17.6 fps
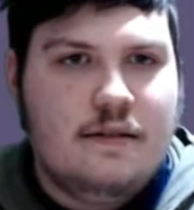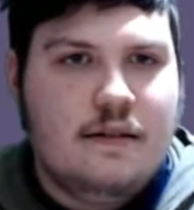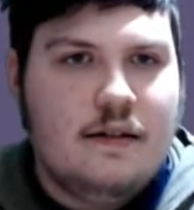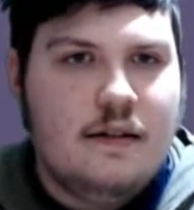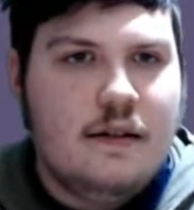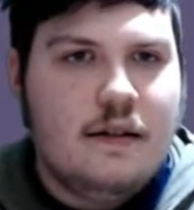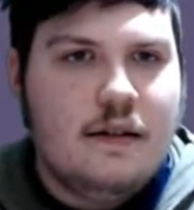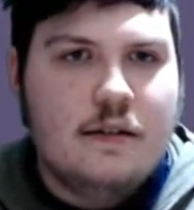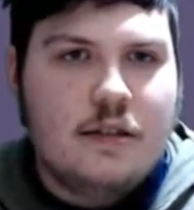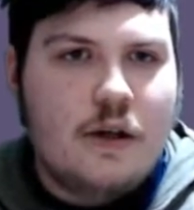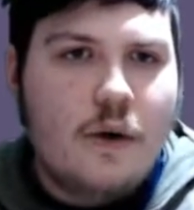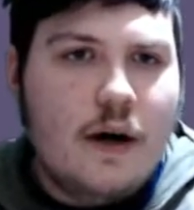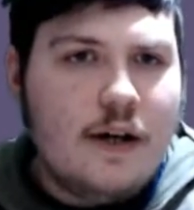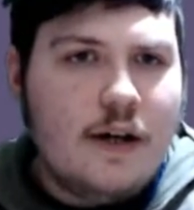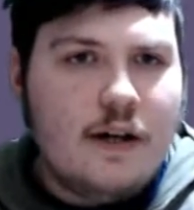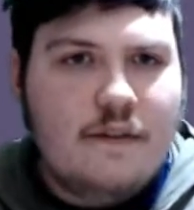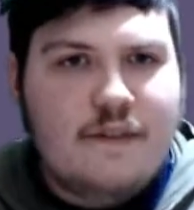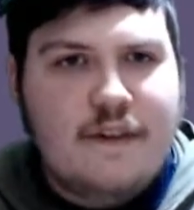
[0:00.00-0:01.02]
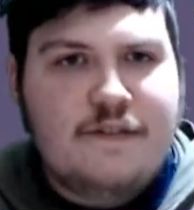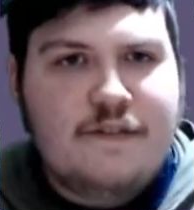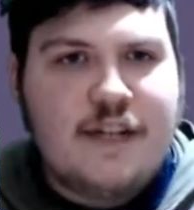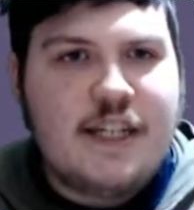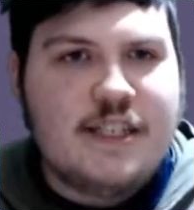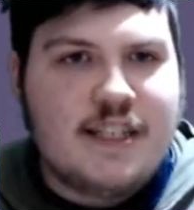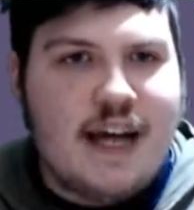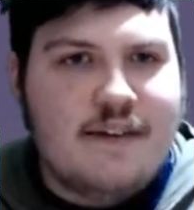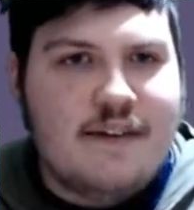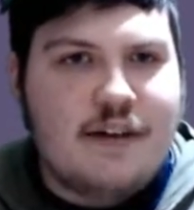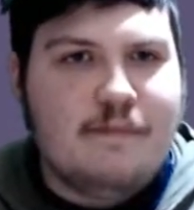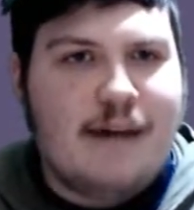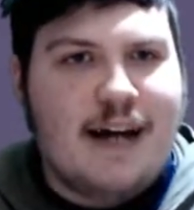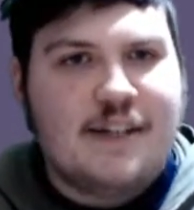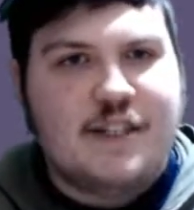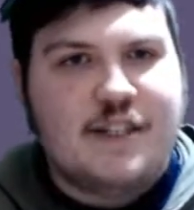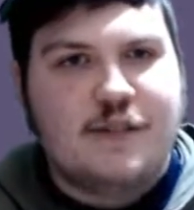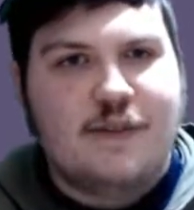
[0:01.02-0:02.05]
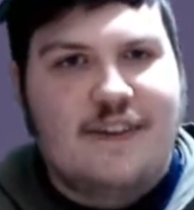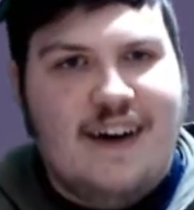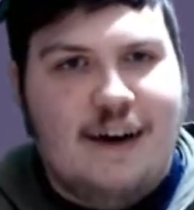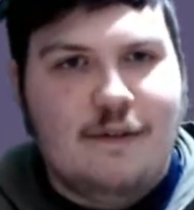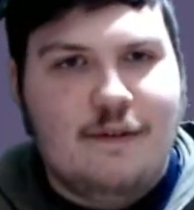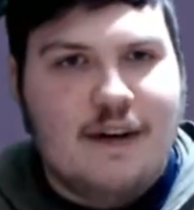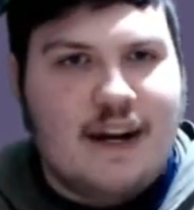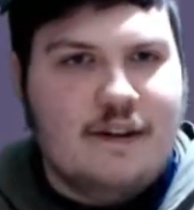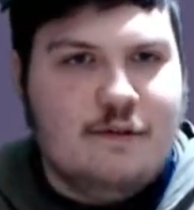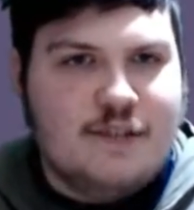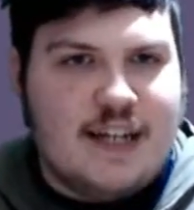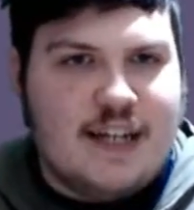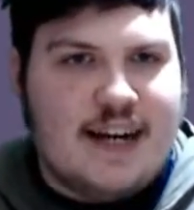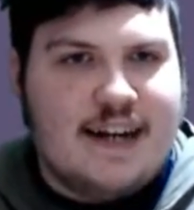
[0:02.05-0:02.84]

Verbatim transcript: 257 matches without losing.